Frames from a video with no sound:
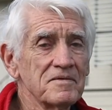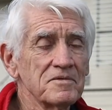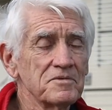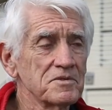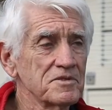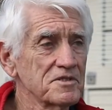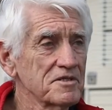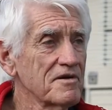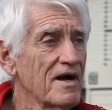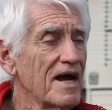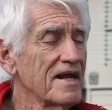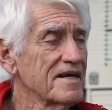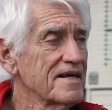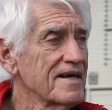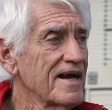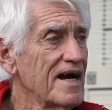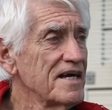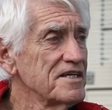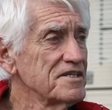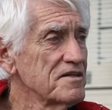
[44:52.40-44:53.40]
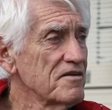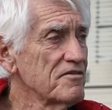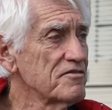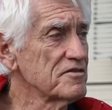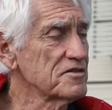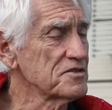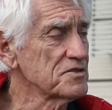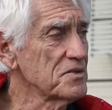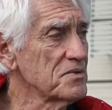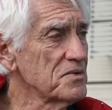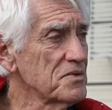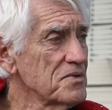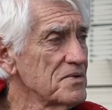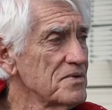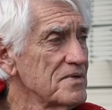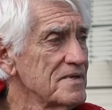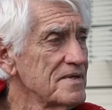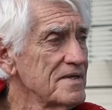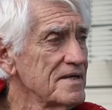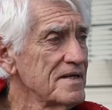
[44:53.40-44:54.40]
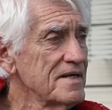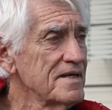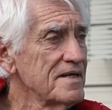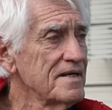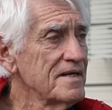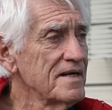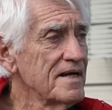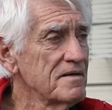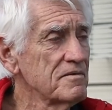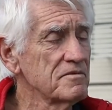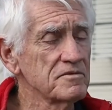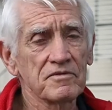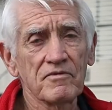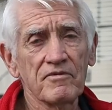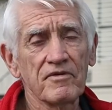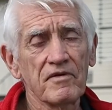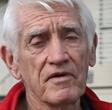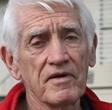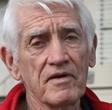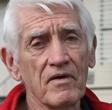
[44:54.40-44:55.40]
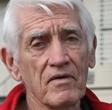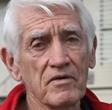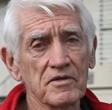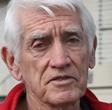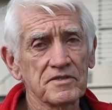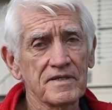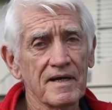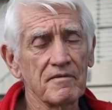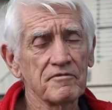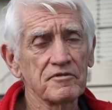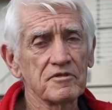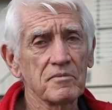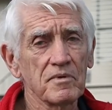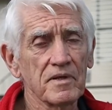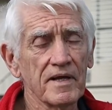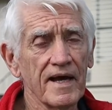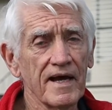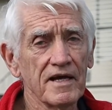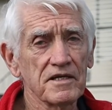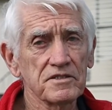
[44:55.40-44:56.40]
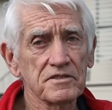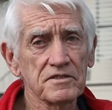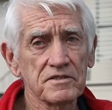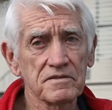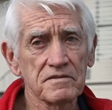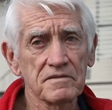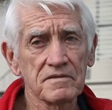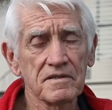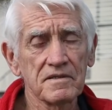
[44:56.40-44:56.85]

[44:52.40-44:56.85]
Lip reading: which was a great occasion for us all. It was a very nice, comfortable house.